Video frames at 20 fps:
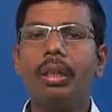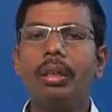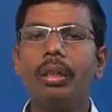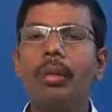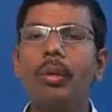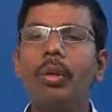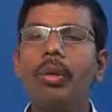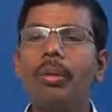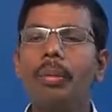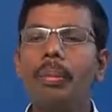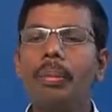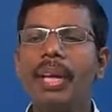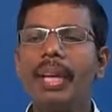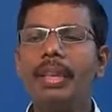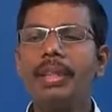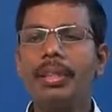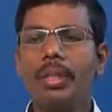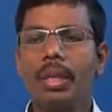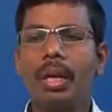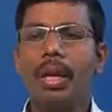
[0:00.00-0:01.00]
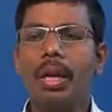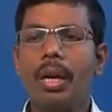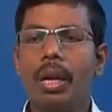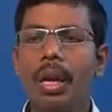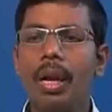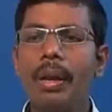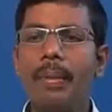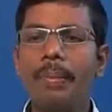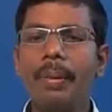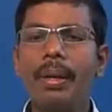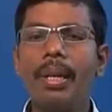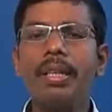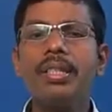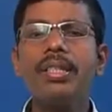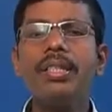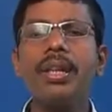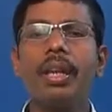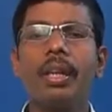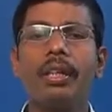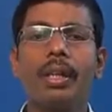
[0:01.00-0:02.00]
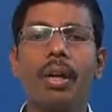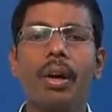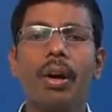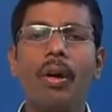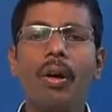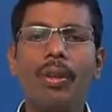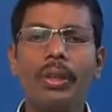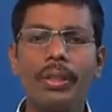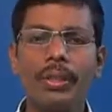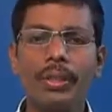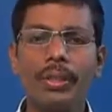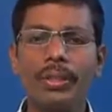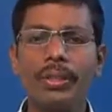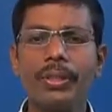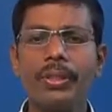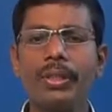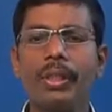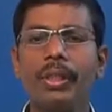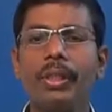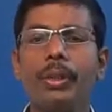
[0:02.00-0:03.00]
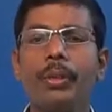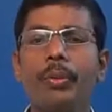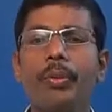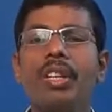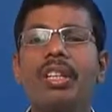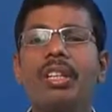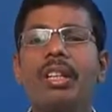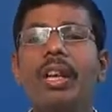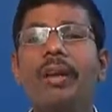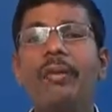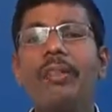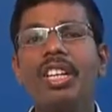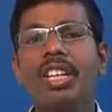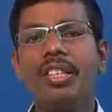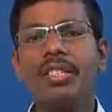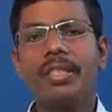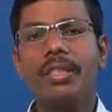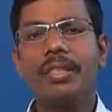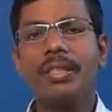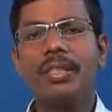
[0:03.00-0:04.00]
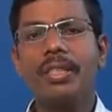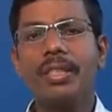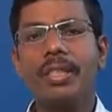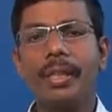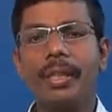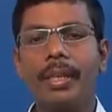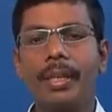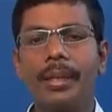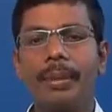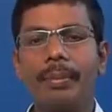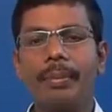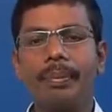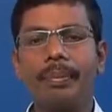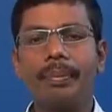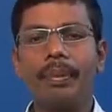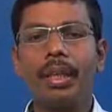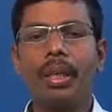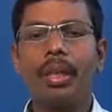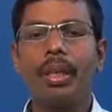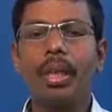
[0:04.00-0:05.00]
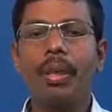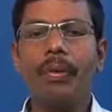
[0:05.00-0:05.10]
Don't mix apples and oranges in your navigation scheme.